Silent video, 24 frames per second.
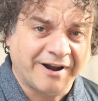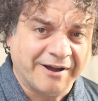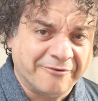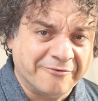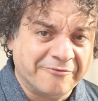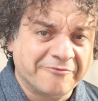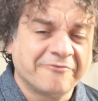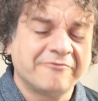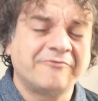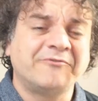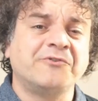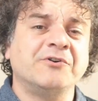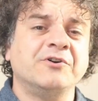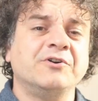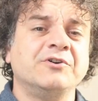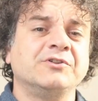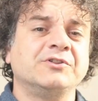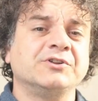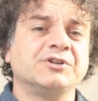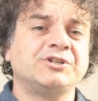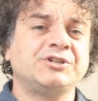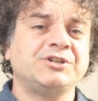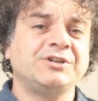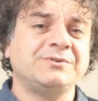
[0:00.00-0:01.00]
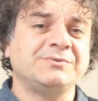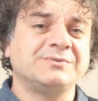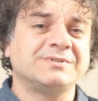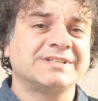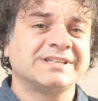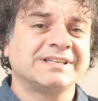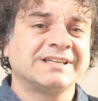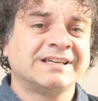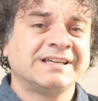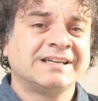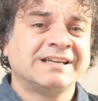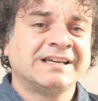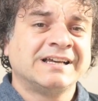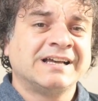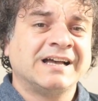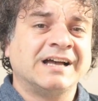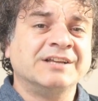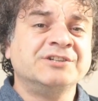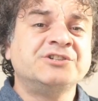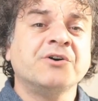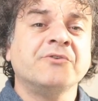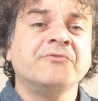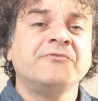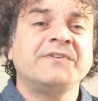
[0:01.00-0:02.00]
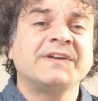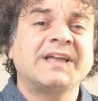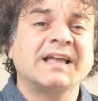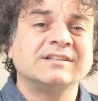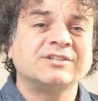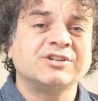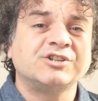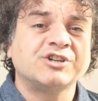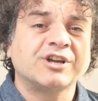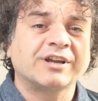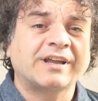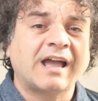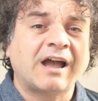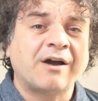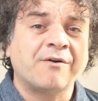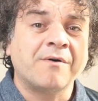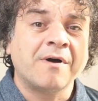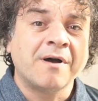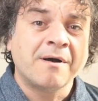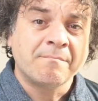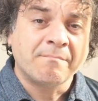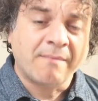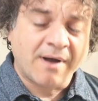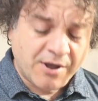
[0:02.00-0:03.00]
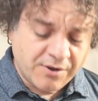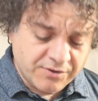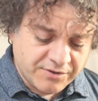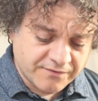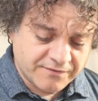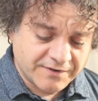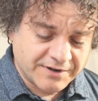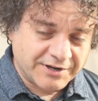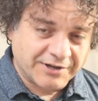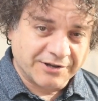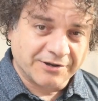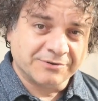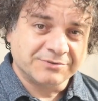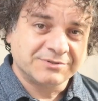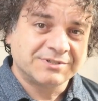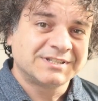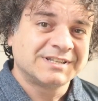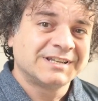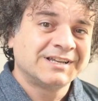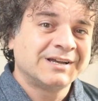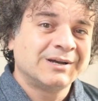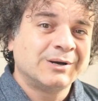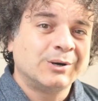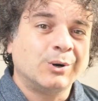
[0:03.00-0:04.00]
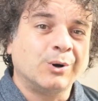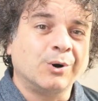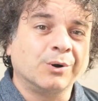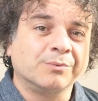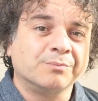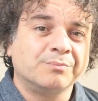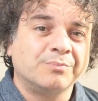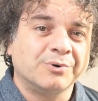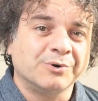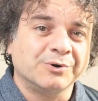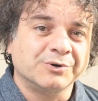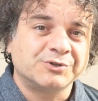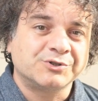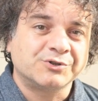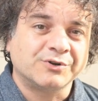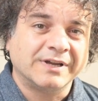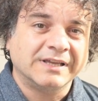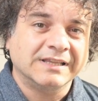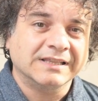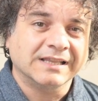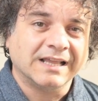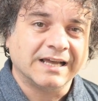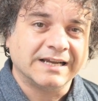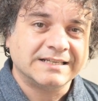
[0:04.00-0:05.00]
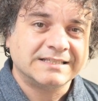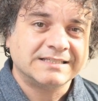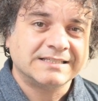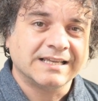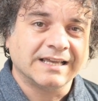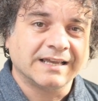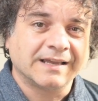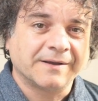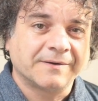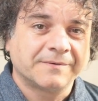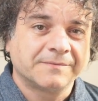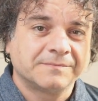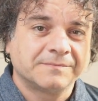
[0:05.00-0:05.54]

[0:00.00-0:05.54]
out for another shoot. And don't forget to check out my other videos on portrait lighting.